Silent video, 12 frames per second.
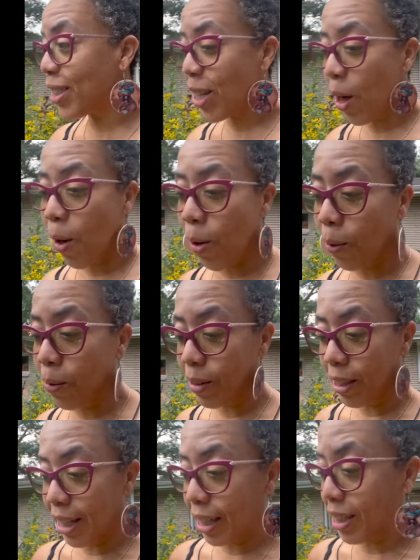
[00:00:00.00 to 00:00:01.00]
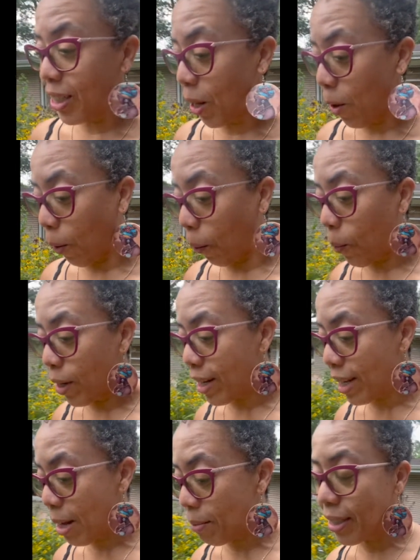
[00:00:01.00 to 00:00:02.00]
So look, so when it
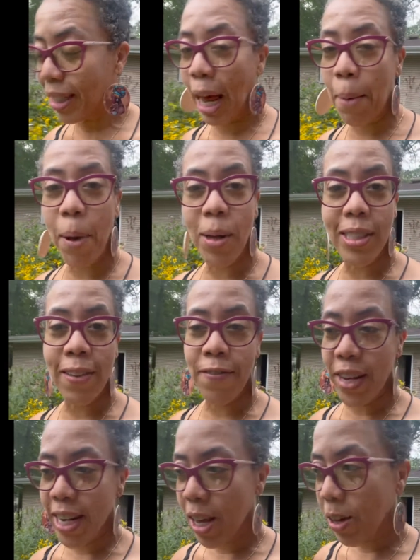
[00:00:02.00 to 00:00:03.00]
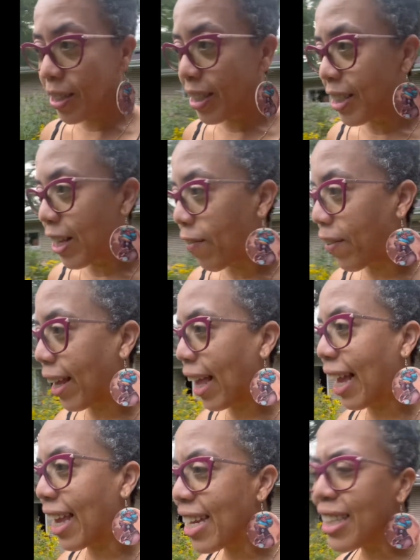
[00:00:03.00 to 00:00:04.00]
comes to like posting videos and stuff, like
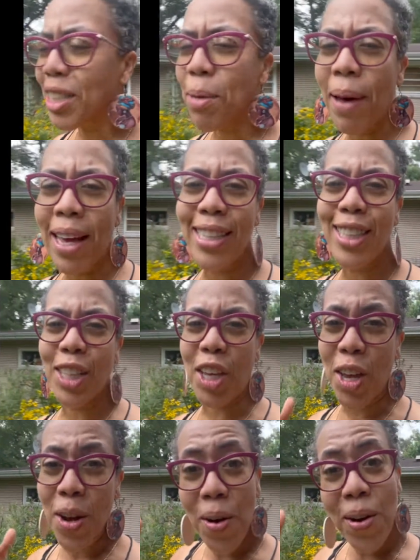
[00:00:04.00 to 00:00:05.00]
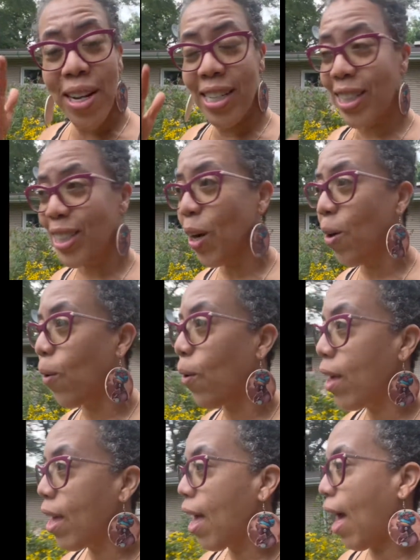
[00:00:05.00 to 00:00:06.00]
I get into my insecurities. So
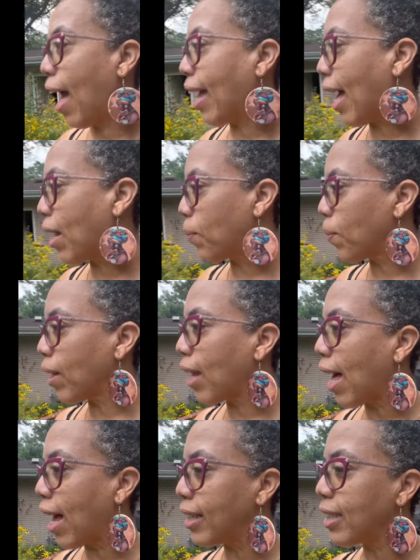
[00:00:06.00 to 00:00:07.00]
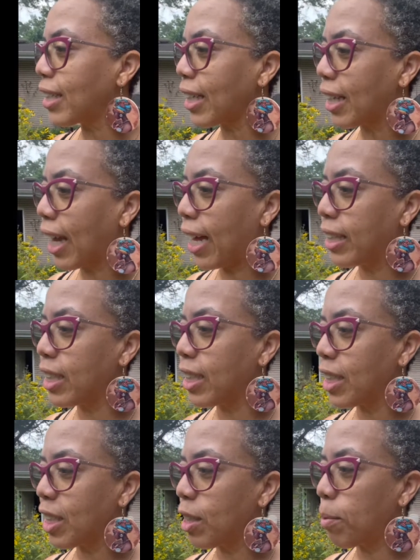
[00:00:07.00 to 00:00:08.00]
I gotta realize, like,
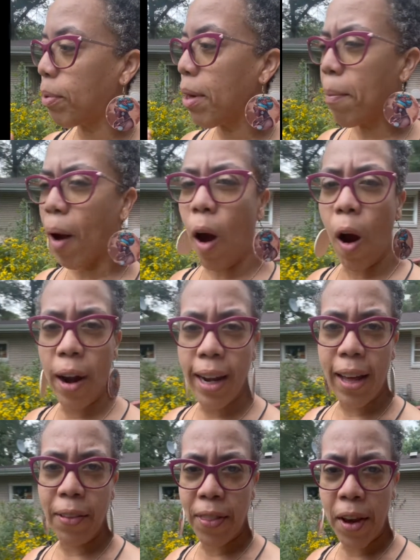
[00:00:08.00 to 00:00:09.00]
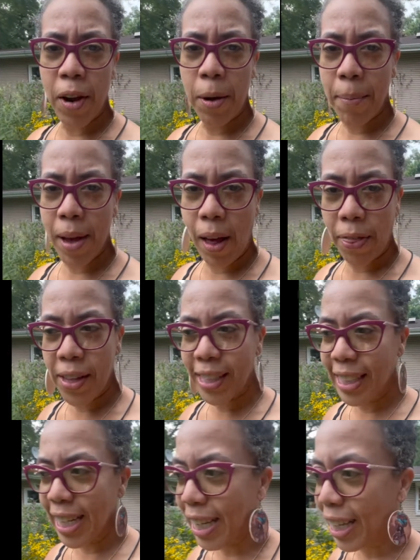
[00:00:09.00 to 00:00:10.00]
just to put my heart out there and be
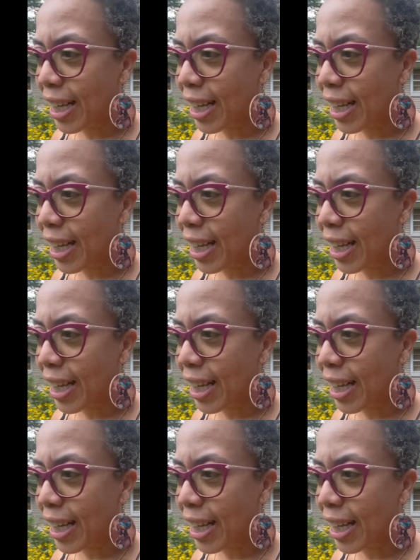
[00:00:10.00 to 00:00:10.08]
authentic.